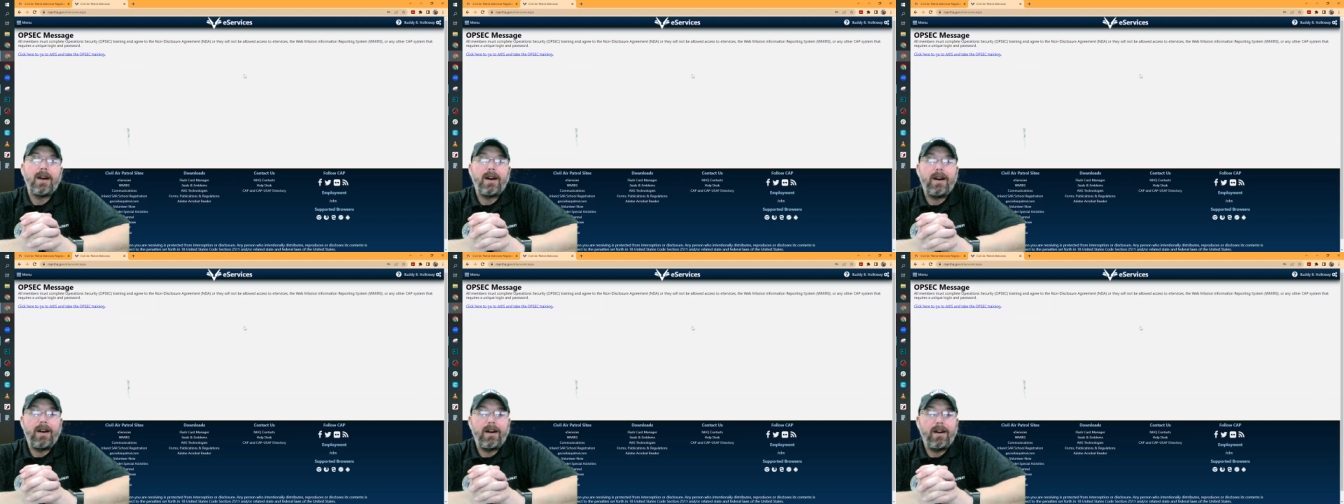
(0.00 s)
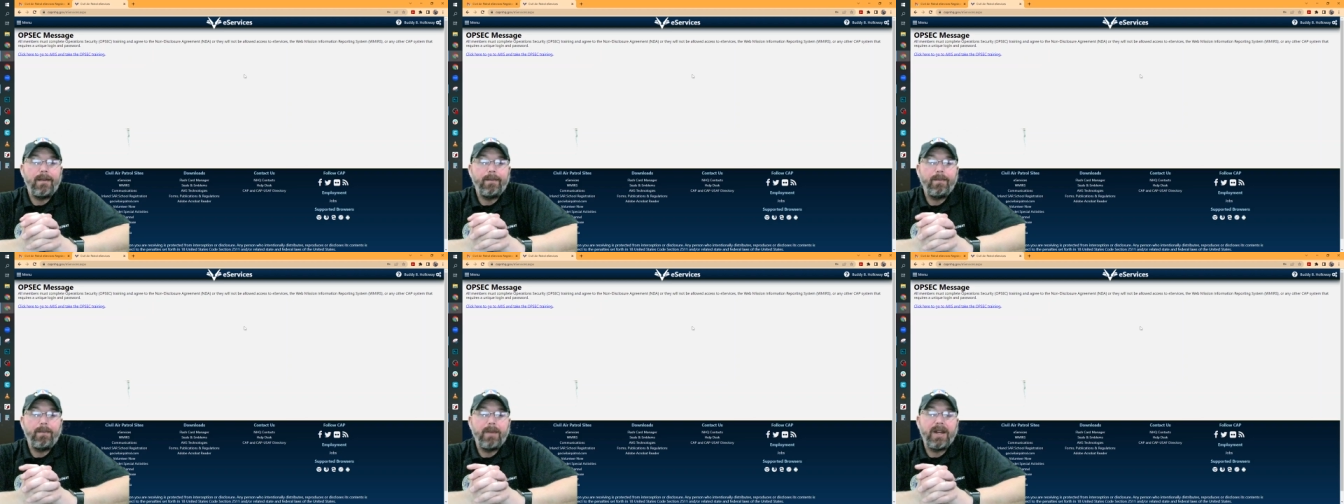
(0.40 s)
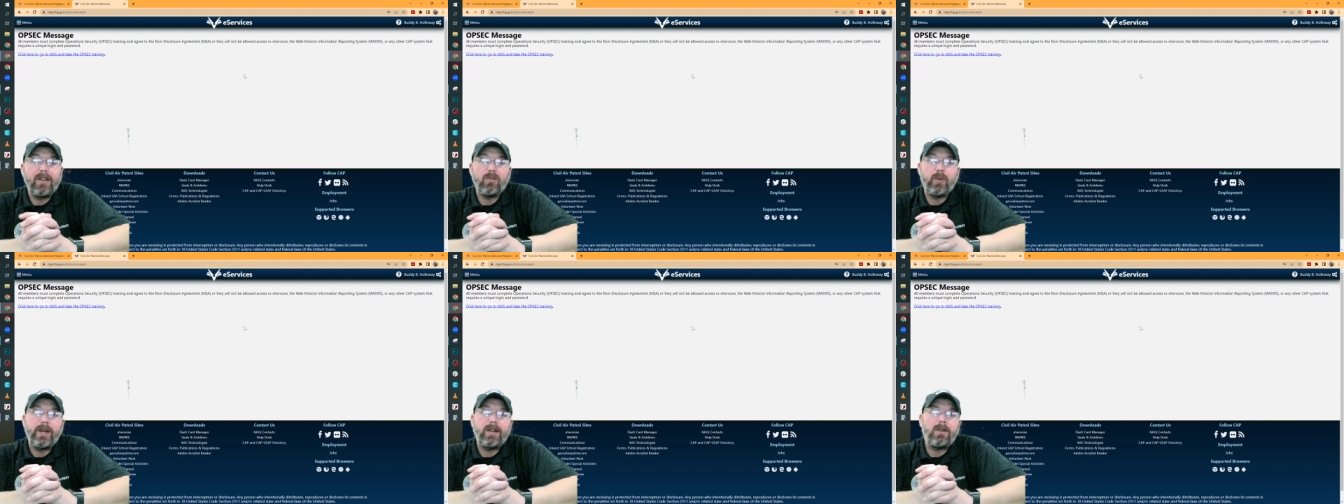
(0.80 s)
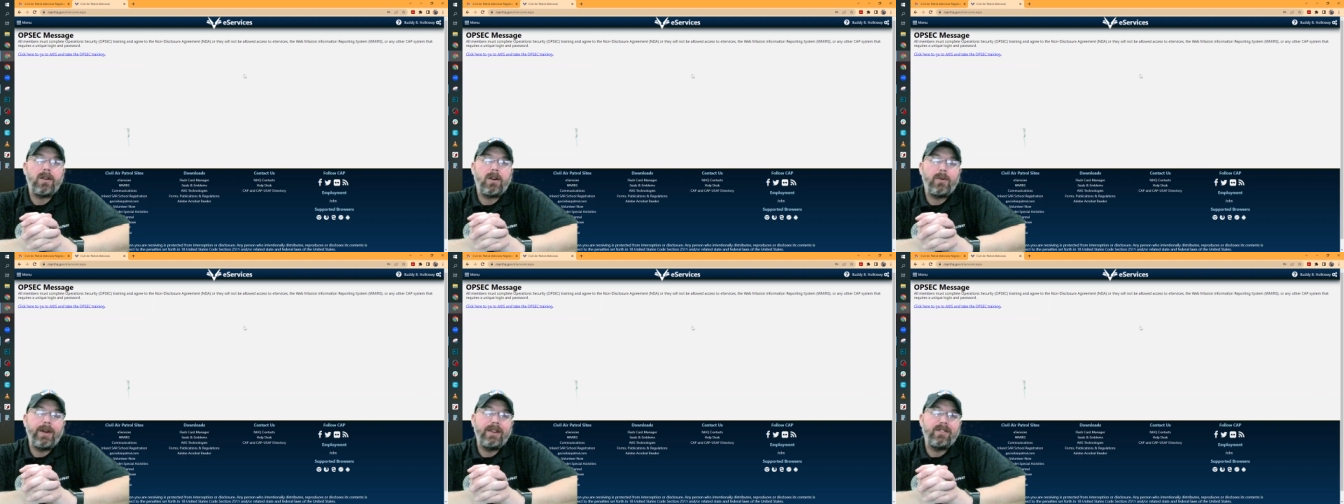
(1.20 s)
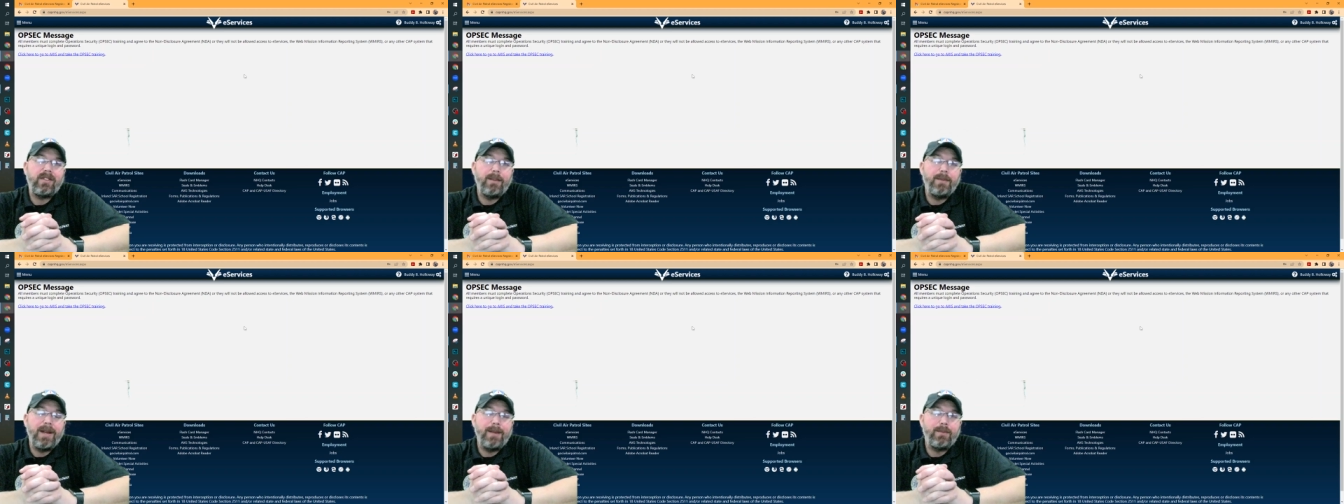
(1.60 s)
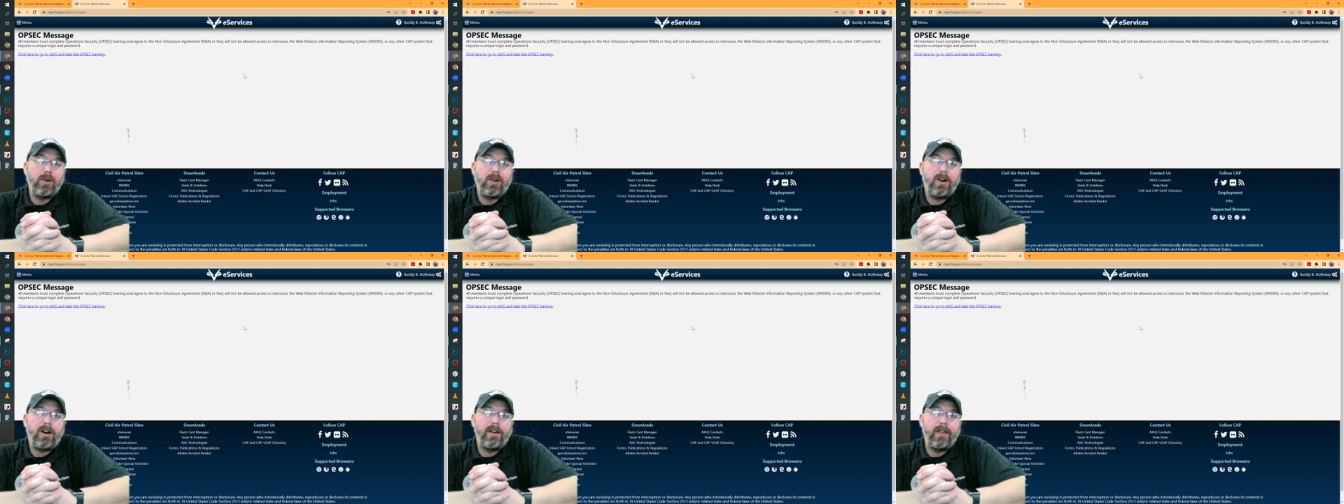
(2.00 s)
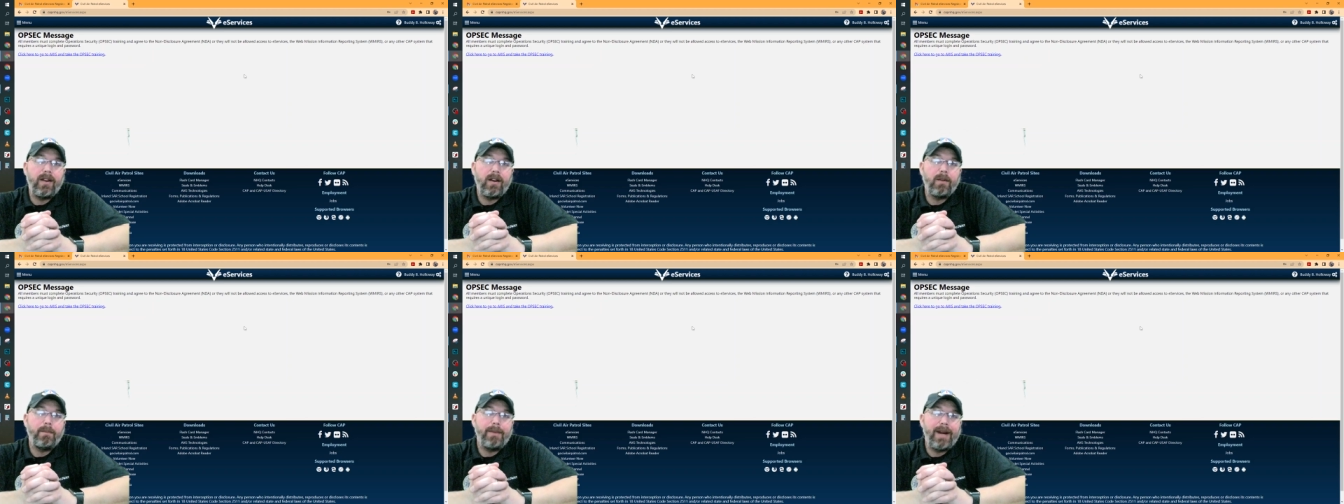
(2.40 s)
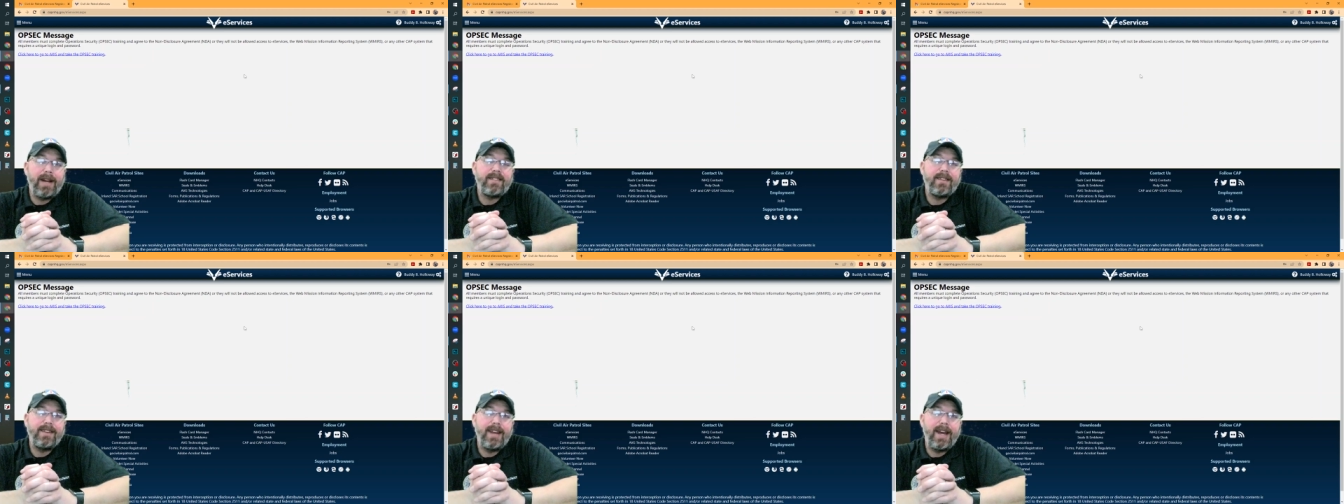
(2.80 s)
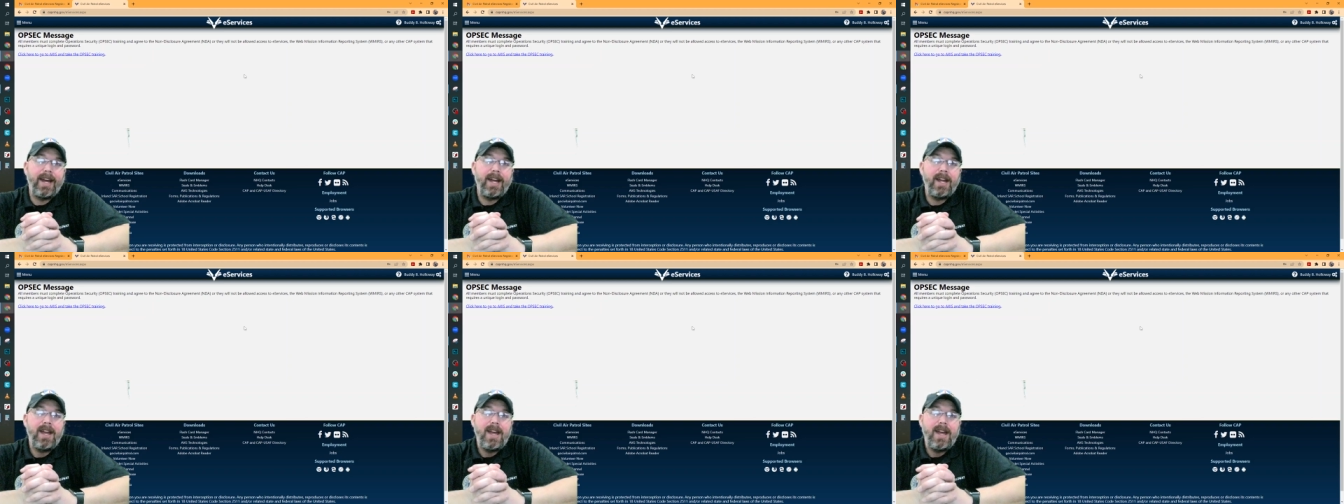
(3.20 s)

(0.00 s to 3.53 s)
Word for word: um, because we don't always see people on their best day,